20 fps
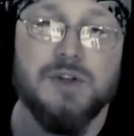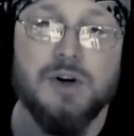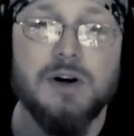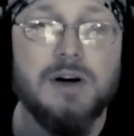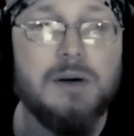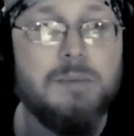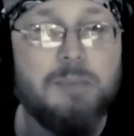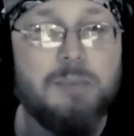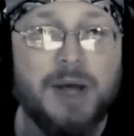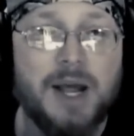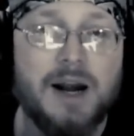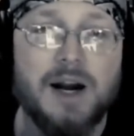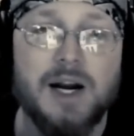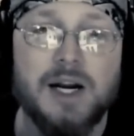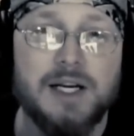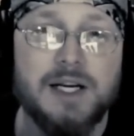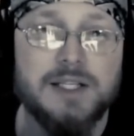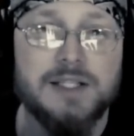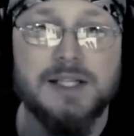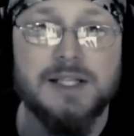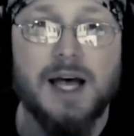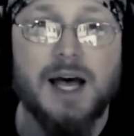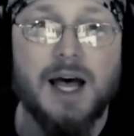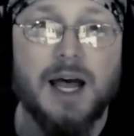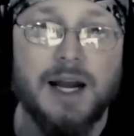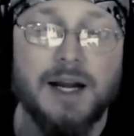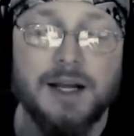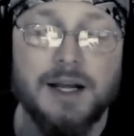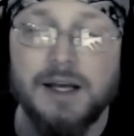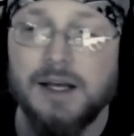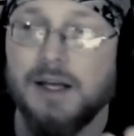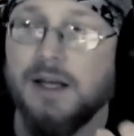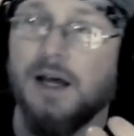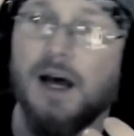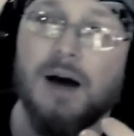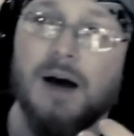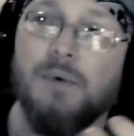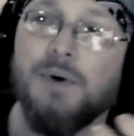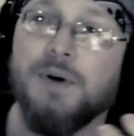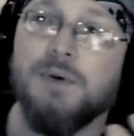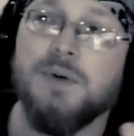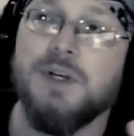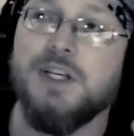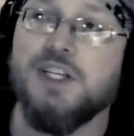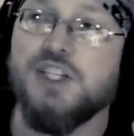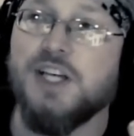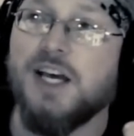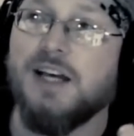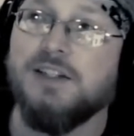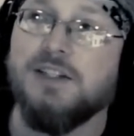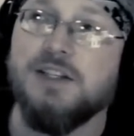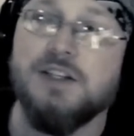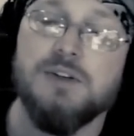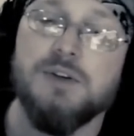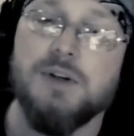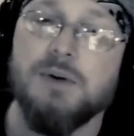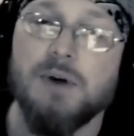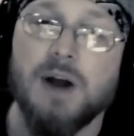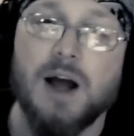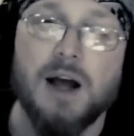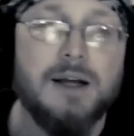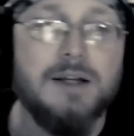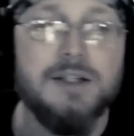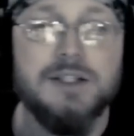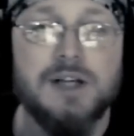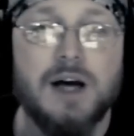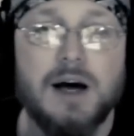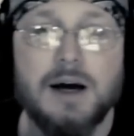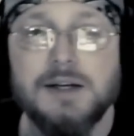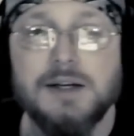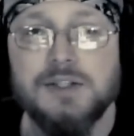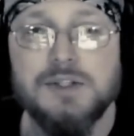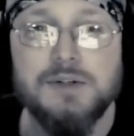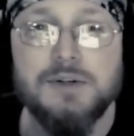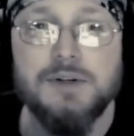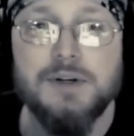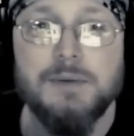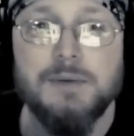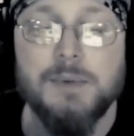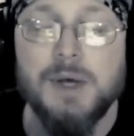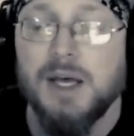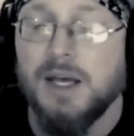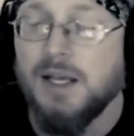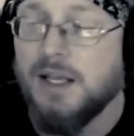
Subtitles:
Her and Perry decide, I want to reach out to UNIRock and talk to him,